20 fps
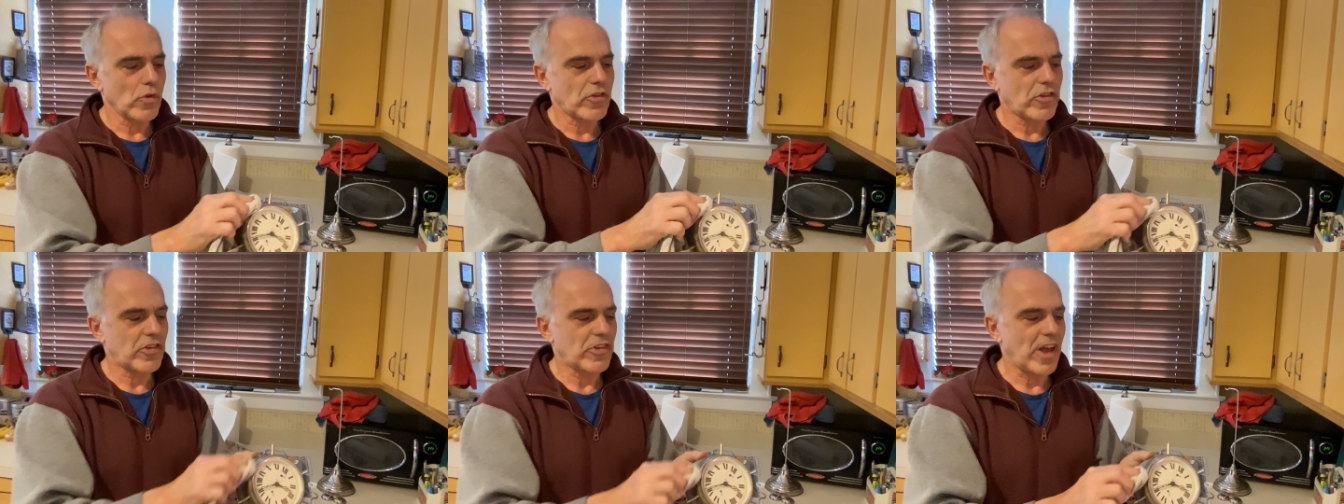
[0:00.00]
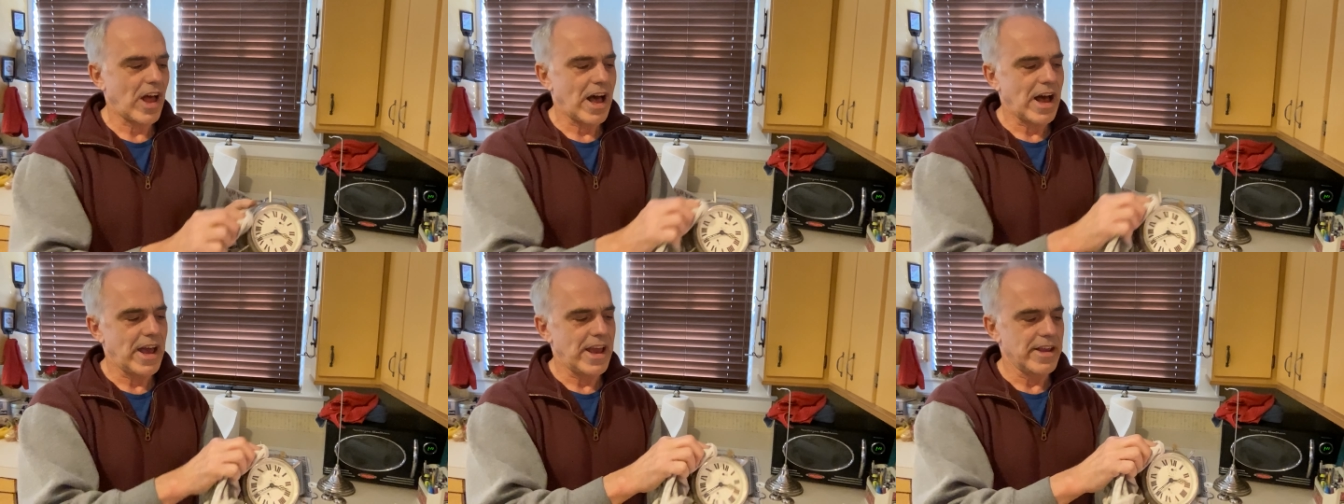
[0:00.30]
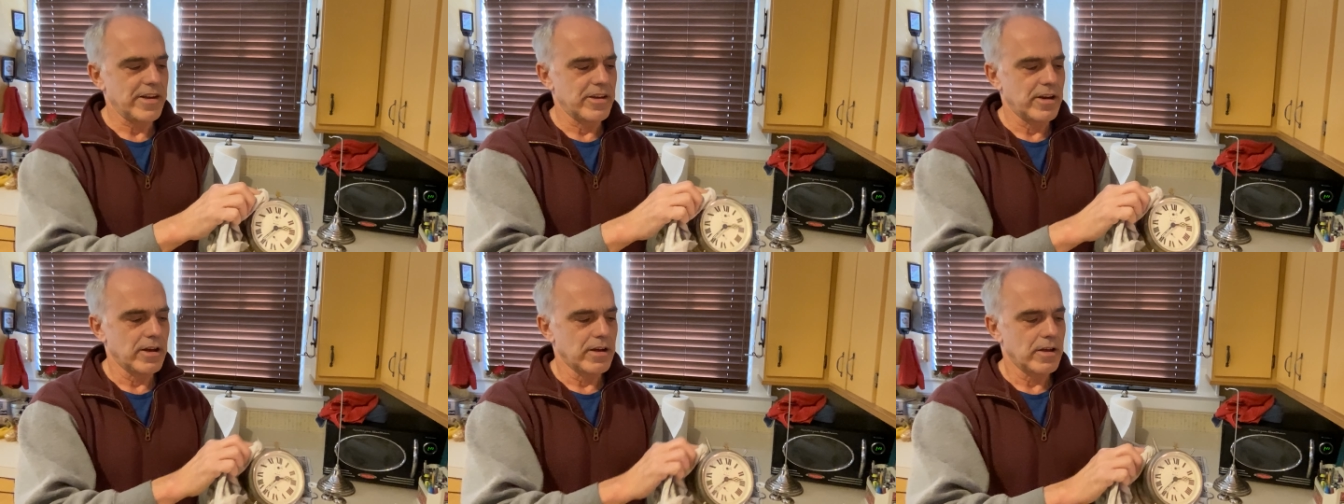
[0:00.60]

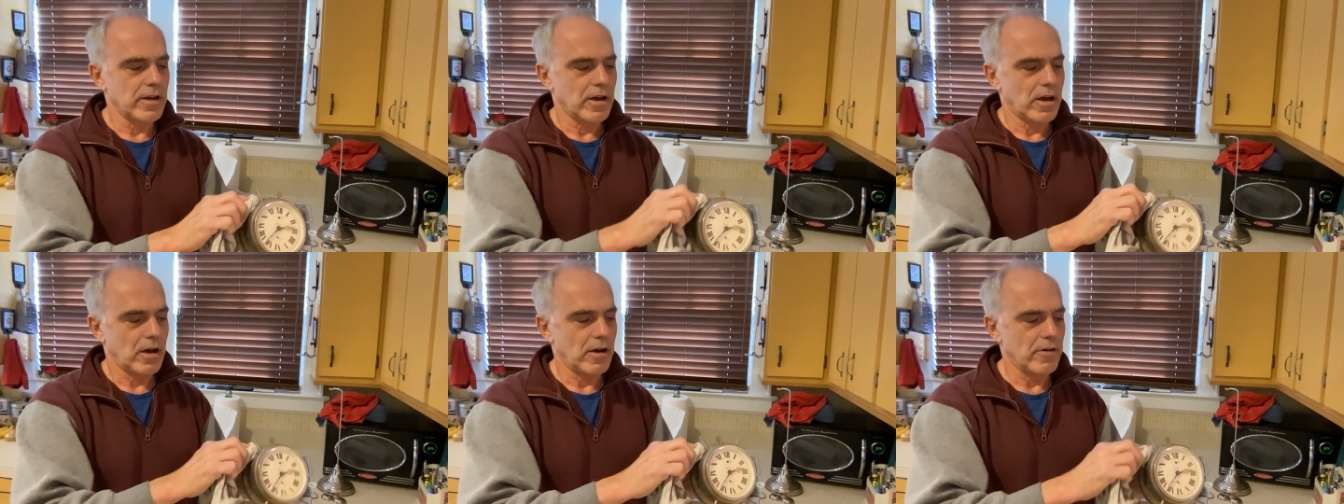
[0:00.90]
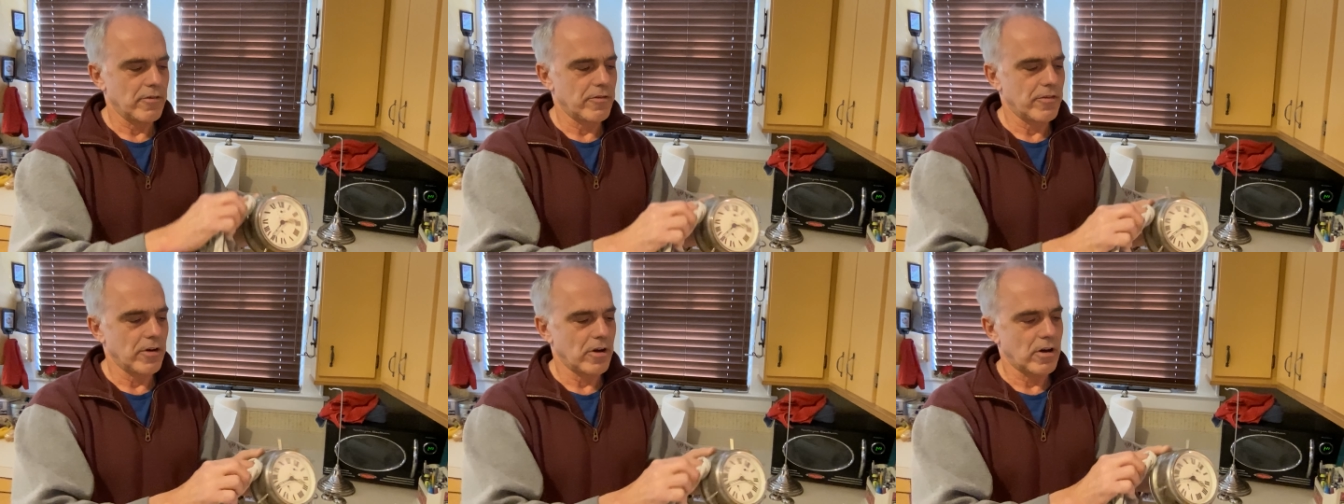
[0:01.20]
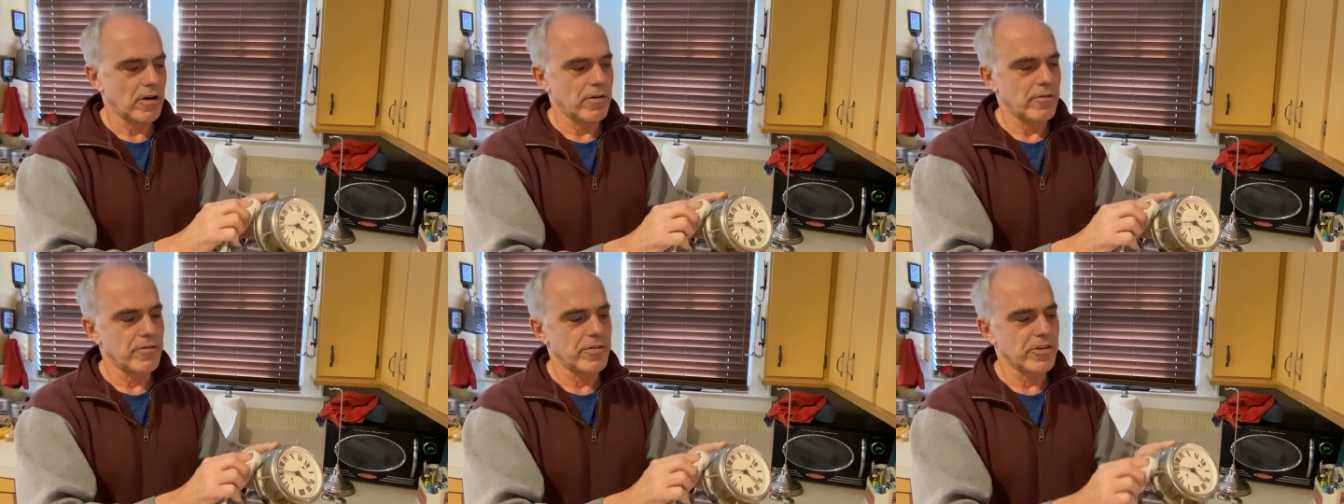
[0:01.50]
side of,
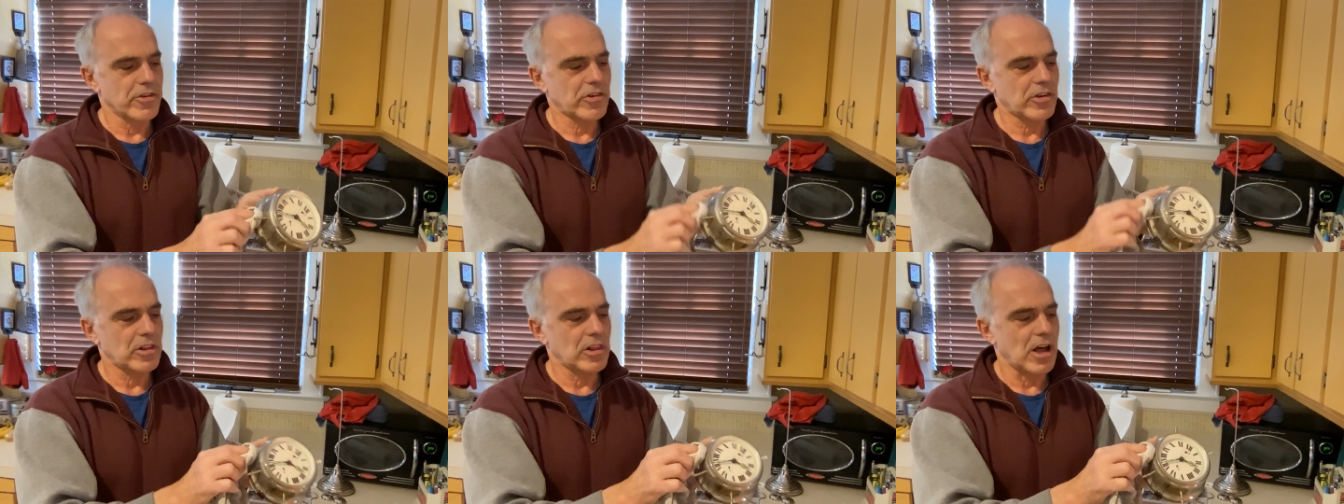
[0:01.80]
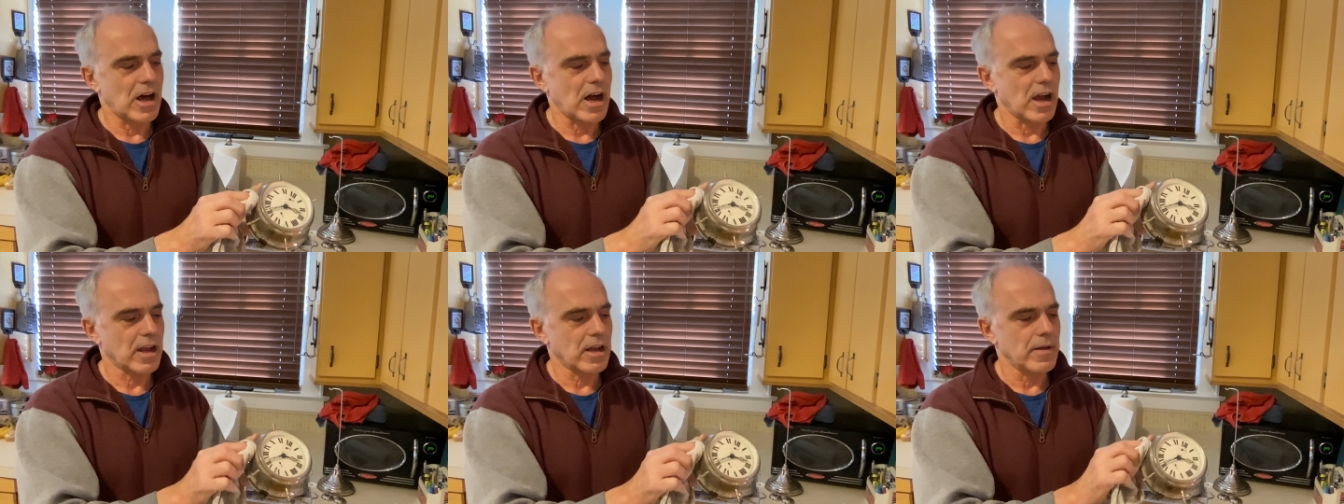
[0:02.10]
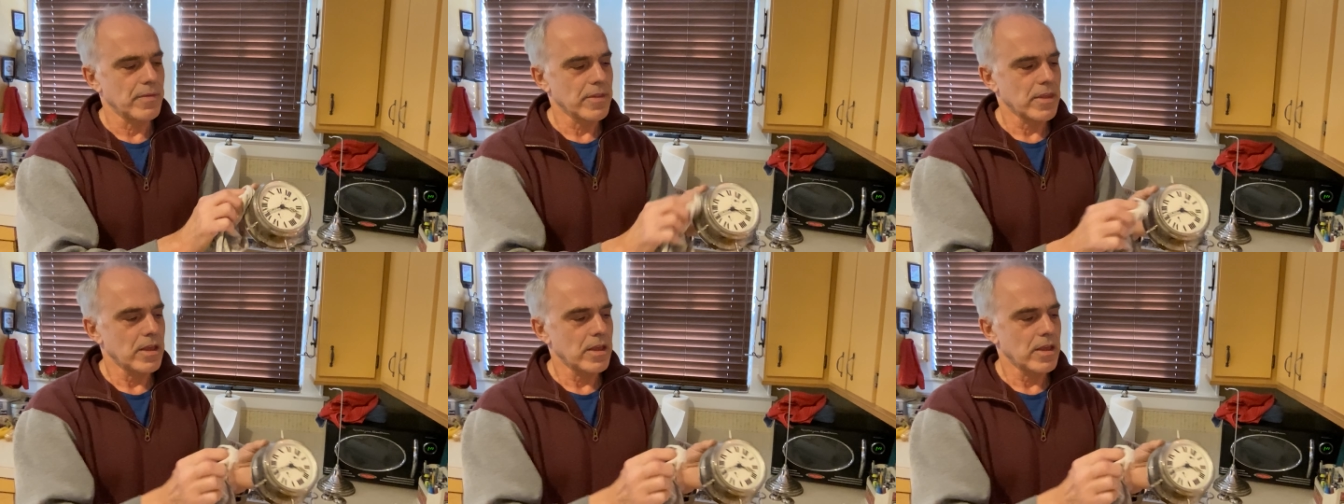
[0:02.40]
of this clock.